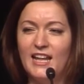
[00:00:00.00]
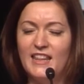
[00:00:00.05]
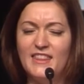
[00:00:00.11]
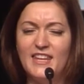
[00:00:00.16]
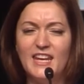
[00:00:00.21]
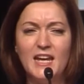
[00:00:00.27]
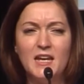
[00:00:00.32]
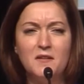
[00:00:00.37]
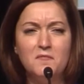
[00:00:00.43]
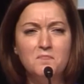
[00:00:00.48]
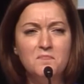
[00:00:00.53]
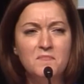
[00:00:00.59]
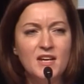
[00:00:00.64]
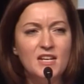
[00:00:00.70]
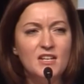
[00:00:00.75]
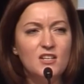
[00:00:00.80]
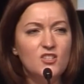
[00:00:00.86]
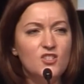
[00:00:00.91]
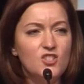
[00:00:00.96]
the
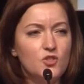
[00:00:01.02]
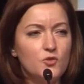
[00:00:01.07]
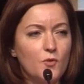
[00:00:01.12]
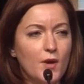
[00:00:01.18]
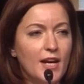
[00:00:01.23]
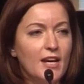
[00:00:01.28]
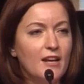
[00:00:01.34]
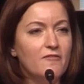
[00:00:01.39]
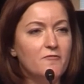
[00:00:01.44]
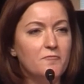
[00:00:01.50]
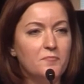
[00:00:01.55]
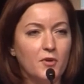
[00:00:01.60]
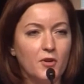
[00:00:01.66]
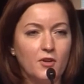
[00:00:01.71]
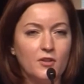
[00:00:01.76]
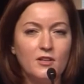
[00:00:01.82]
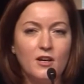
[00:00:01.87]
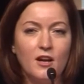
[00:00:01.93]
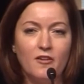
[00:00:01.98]
administrative
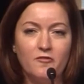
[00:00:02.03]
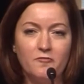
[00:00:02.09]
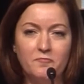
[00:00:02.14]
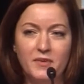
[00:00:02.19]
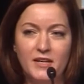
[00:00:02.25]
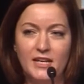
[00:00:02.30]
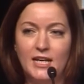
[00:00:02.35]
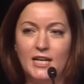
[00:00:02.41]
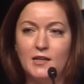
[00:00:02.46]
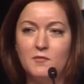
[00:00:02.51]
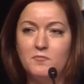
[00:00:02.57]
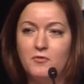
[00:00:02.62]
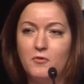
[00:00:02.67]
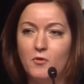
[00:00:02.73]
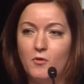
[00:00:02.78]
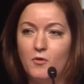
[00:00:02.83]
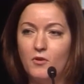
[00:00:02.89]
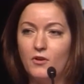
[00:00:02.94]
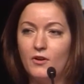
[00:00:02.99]
burden of being
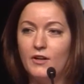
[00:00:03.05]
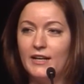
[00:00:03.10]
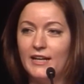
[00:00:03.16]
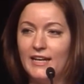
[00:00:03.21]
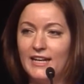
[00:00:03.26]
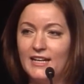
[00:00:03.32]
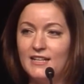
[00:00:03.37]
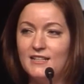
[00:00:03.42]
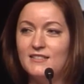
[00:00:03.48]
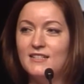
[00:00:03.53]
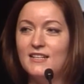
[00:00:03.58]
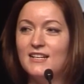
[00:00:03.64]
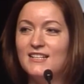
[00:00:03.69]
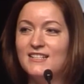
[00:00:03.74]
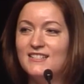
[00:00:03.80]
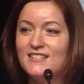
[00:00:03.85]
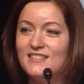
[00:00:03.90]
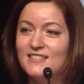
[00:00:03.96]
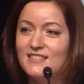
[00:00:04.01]
poor is
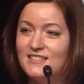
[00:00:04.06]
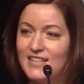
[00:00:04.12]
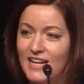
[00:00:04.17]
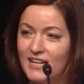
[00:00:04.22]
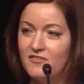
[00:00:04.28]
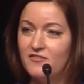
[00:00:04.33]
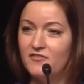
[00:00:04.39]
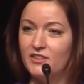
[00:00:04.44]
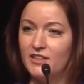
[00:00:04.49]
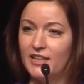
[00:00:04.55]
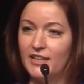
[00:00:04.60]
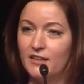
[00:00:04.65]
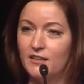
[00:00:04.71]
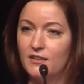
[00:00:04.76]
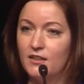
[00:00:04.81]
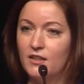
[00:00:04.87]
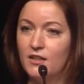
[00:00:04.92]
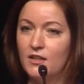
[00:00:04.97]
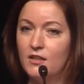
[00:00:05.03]
stifling.
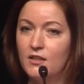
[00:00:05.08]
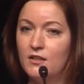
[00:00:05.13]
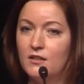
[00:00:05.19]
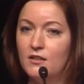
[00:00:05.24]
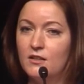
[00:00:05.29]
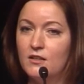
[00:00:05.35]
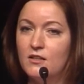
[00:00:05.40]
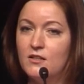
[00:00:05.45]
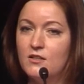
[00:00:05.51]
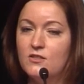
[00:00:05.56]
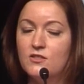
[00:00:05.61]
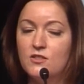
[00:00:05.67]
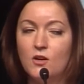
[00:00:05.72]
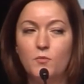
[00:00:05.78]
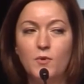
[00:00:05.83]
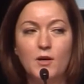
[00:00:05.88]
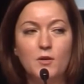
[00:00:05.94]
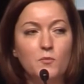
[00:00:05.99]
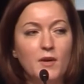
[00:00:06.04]
So
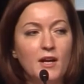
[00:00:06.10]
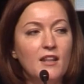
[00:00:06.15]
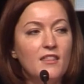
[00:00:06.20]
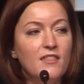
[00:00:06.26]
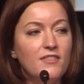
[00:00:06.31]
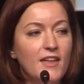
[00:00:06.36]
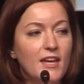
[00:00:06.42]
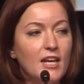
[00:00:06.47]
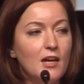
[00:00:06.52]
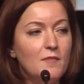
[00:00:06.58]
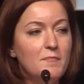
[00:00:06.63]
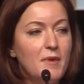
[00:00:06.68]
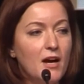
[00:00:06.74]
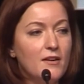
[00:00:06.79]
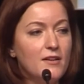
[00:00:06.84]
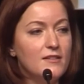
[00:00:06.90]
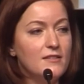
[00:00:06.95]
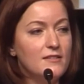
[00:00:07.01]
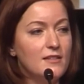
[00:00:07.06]
when we think
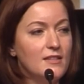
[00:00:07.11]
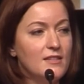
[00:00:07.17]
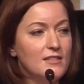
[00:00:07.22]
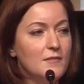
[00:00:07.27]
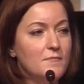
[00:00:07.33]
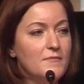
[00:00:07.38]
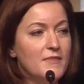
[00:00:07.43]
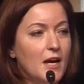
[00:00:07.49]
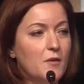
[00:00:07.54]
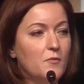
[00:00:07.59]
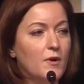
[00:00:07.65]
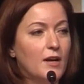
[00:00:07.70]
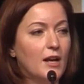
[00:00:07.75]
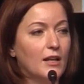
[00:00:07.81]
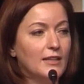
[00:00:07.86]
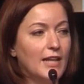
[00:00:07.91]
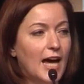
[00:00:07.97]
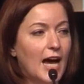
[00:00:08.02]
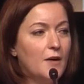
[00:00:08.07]
about a system that would
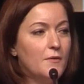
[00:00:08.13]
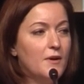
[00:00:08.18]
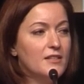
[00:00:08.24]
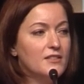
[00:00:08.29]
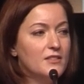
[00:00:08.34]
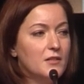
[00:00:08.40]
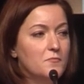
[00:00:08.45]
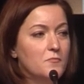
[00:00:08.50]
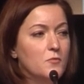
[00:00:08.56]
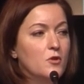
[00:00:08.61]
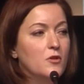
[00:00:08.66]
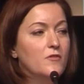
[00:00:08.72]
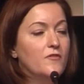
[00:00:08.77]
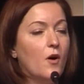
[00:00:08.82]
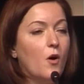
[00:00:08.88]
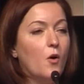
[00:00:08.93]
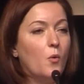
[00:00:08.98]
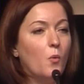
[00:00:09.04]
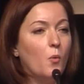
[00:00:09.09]
allow us to move
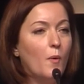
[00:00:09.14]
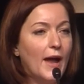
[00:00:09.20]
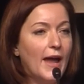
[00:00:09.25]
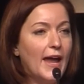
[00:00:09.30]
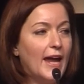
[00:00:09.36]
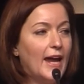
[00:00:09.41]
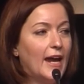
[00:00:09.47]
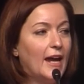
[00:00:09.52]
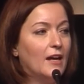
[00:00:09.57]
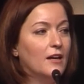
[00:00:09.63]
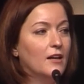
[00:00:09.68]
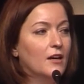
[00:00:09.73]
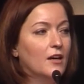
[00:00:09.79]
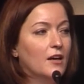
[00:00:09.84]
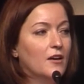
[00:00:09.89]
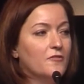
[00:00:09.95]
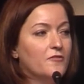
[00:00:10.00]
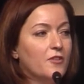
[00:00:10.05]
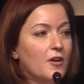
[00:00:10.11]
away
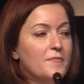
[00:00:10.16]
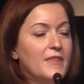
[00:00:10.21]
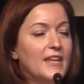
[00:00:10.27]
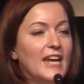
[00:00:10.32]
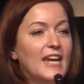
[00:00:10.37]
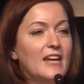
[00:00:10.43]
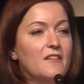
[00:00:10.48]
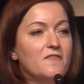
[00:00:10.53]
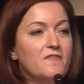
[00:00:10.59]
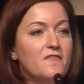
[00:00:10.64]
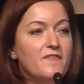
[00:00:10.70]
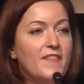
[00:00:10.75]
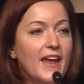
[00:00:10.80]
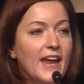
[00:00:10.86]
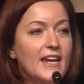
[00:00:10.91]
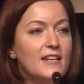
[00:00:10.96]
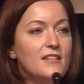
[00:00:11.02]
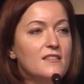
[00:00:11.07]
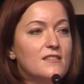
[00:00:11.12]
from the
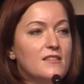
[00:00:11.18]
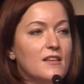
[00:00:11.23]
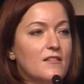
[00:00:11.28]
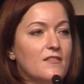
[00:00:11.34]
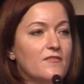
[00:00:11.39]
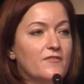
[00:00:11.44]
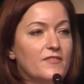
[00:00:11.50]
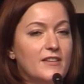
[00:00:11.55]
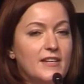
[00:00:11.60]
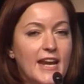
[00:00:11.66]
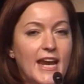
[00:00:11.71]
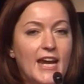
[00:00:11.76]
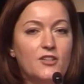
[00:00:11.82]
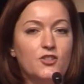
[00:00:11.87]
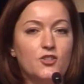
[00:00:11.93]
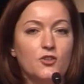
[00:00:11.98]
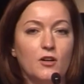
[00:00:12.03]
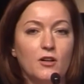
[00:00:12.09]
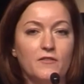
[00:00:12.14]
invasive
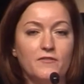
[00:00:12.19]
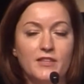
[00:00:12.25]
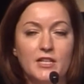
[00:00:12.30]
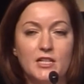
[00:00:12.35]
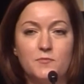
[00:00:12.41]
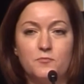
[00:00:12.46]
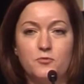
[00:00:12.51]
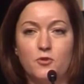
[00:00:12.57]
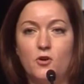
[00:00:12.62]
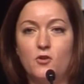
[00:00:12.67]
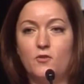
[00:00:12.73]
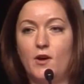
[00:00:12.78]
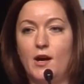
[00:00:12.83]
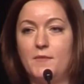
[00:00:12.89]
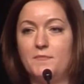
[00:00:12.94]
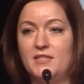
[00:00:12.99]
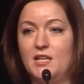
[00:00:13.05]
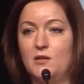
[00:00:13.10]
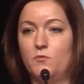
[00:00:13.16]
nature of these
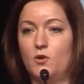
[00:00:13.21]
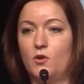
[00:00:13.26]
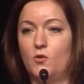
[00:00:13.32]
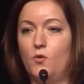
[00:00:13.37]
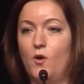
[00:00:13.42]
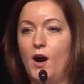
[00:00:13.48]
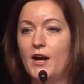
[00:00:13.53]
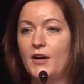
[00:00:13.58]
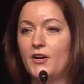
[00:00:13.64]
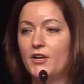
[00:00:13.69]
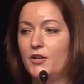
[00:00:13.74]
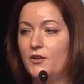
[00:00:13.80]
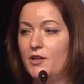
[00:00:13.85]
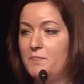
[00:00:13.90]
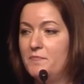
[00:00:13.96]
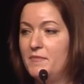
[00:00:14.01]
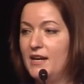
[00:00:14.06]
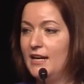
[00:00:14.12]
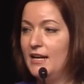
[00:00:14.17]
programs that require you to
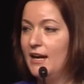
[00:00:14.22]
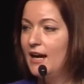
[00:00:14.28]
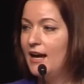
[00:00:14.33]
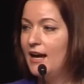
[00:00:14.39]
meet,